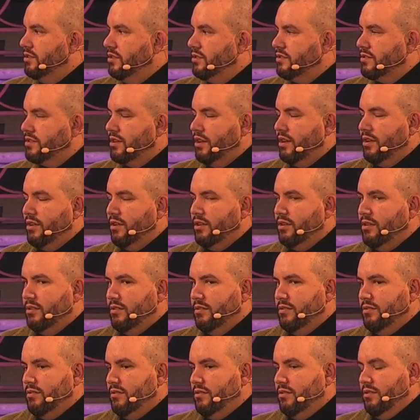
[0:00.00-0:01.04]
this kind of,
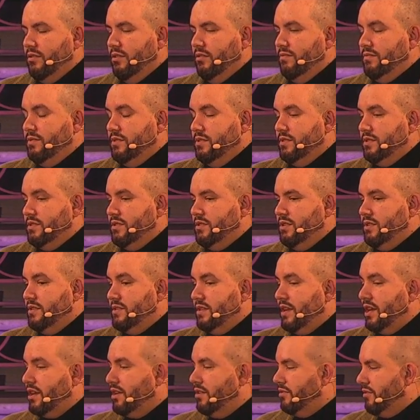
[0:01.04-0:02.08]
of just the
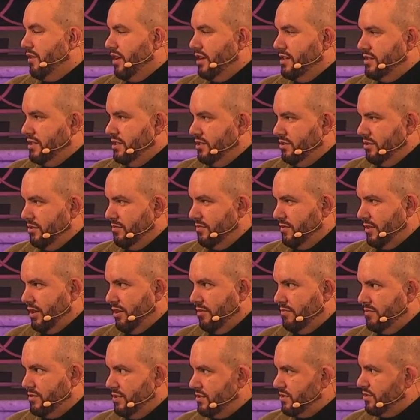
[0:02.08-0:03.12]
secular ideal of
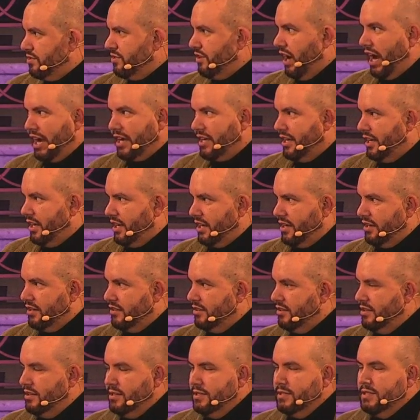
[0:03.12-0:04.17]
love just cracking.
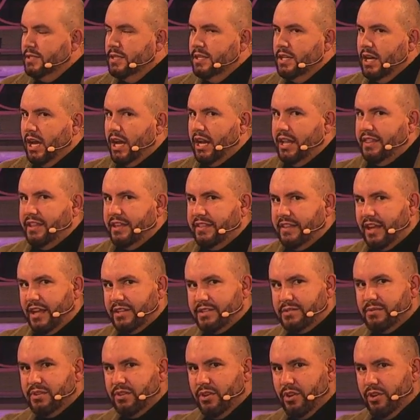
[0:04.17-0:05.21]
And I think
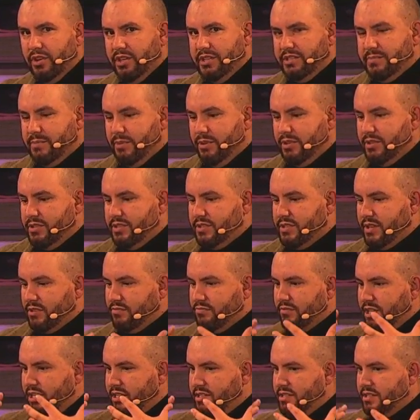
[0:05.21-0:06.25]
that's when the Holy Spirit
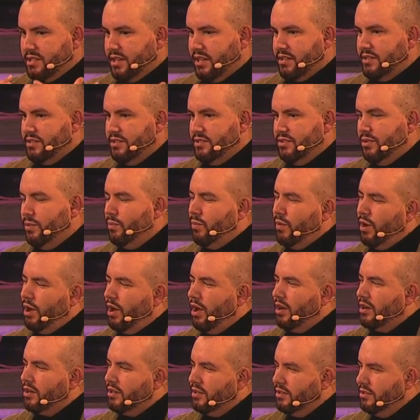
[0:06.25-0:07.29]
start, really started to
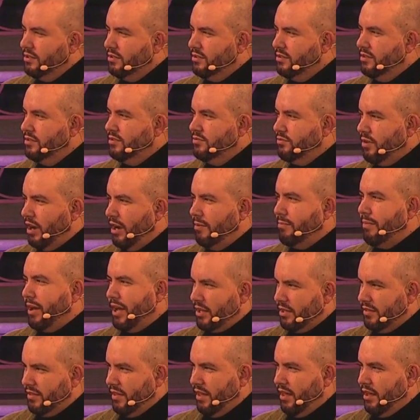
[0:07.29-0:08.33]
work right
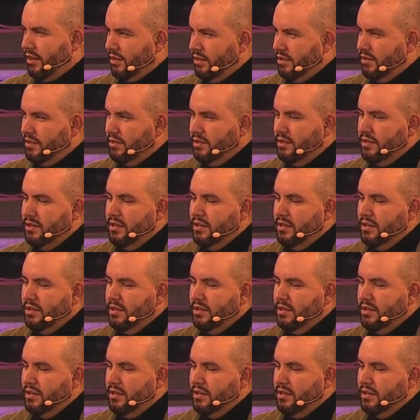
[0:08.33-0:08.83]
back then,